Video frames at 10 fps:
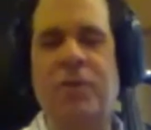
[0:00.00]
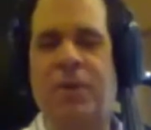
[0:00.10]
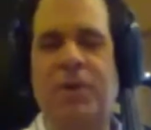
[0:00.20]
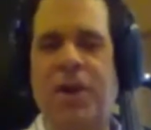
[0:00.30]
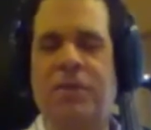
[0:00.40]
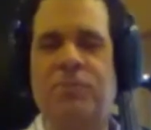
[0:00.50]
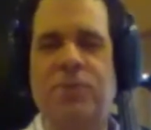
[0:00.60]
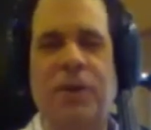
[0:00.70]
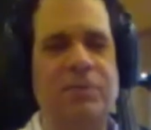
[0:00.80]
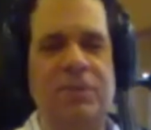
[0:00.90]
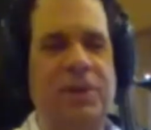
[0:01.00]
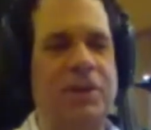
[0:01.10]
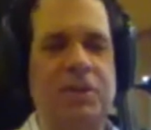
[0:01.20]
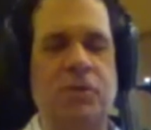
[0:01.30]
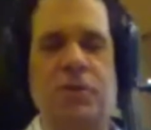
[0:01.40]
I'm kind of proud, like a
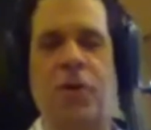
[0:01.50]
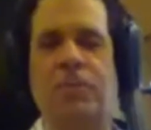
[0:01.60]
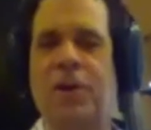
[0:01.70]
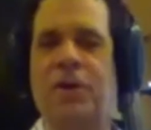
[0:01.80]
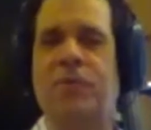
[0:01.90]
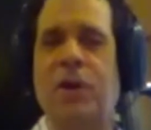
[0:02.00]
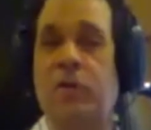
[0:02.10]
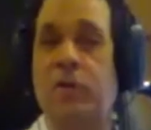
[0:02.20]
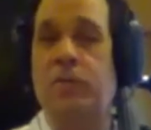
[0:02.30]
year ago, I'm kind of proud of.